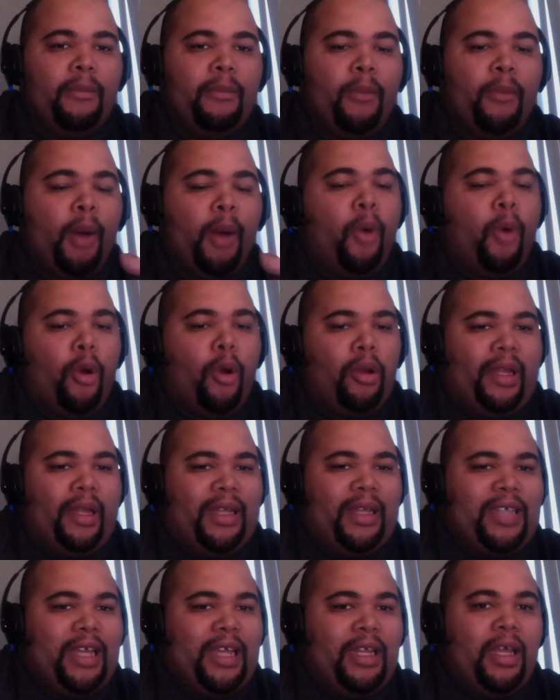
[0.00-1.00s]
more importantly, like
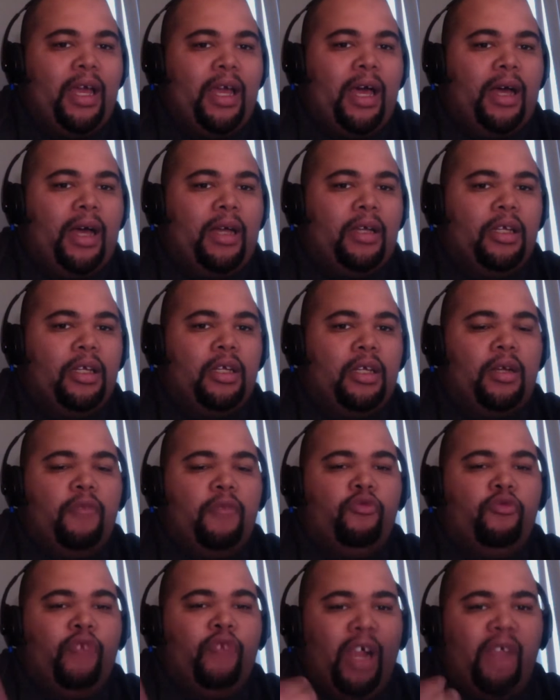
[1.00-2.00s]
I said,
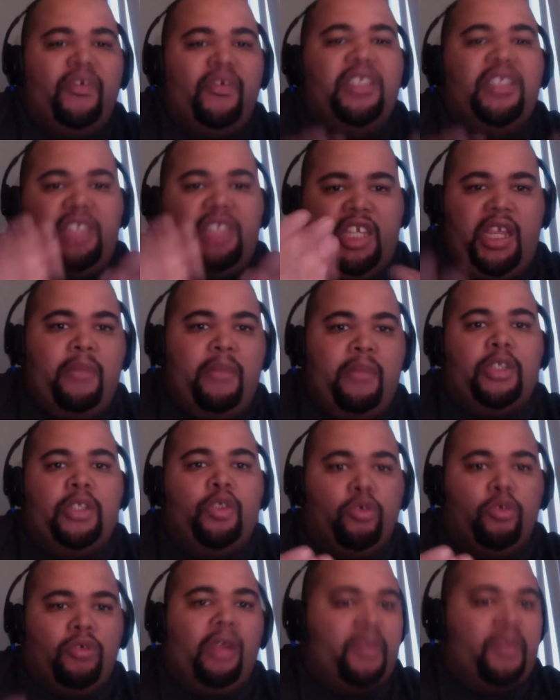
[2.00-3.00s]
relevant teams are
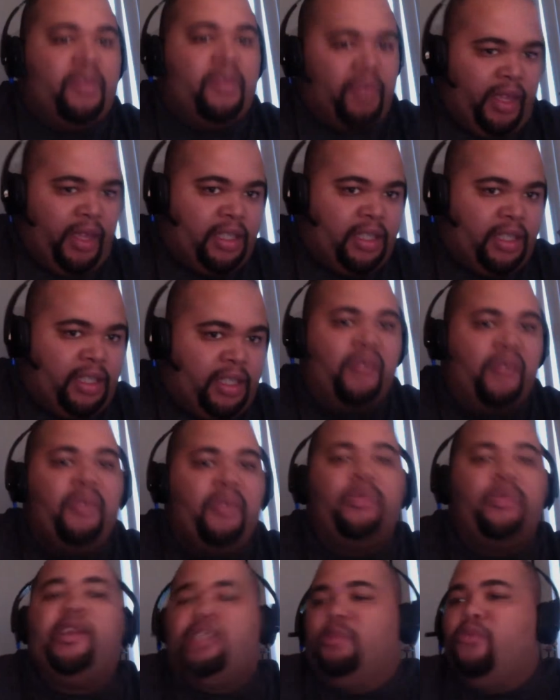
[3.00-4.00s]
doing relevant things. Relevant
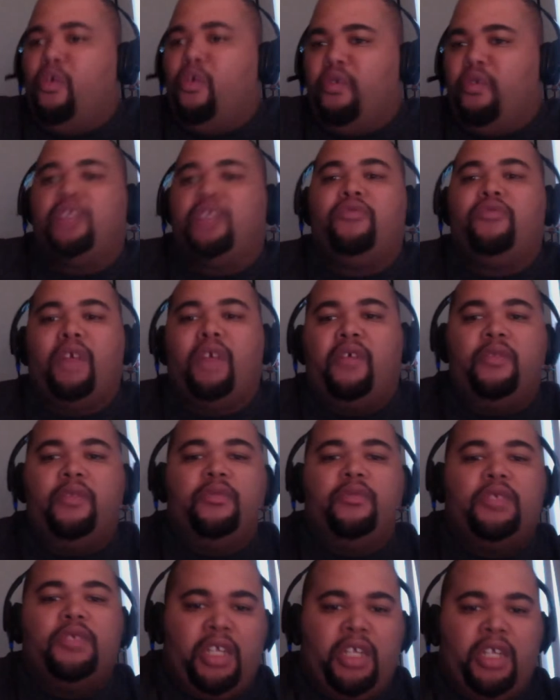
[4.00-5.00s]
players are moving to relevant
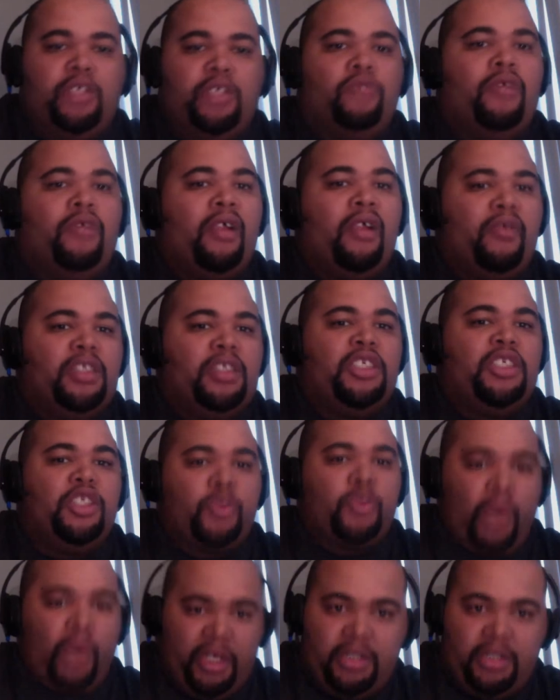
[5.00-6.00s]
cities or relevant
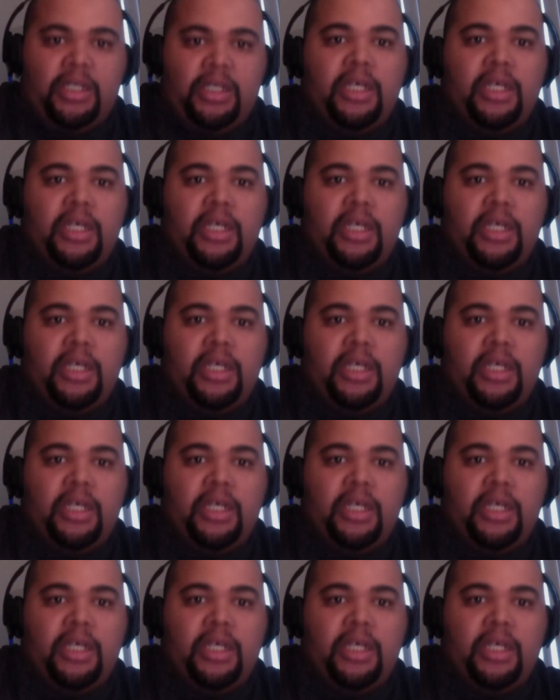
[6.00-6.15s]
situations.